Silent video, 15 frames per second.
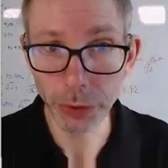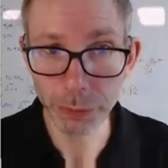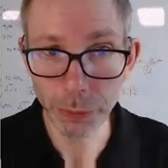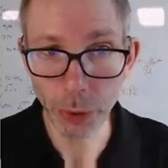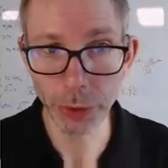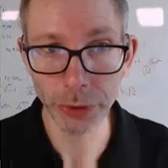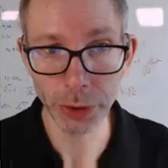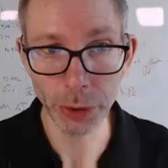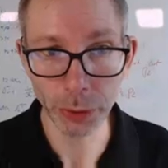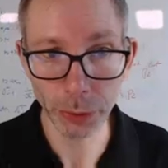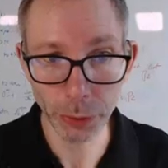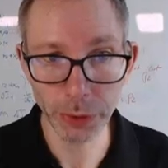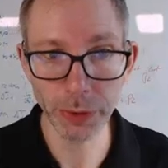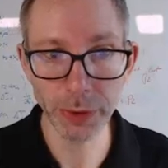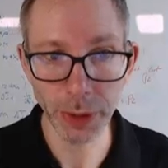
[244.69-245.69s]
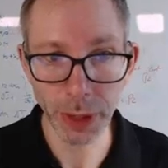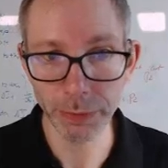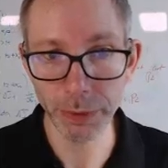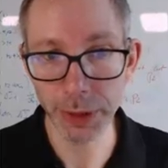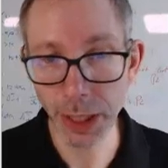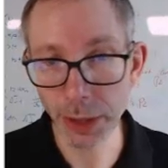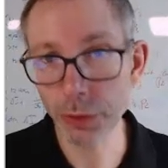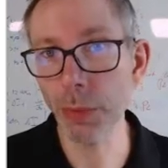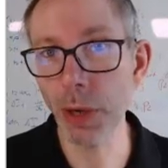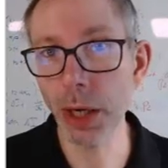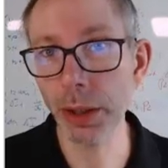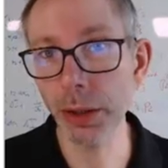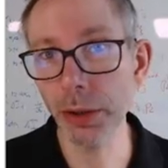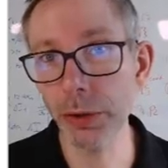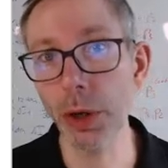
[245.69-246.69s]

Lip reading: focusing on goods and financial markets.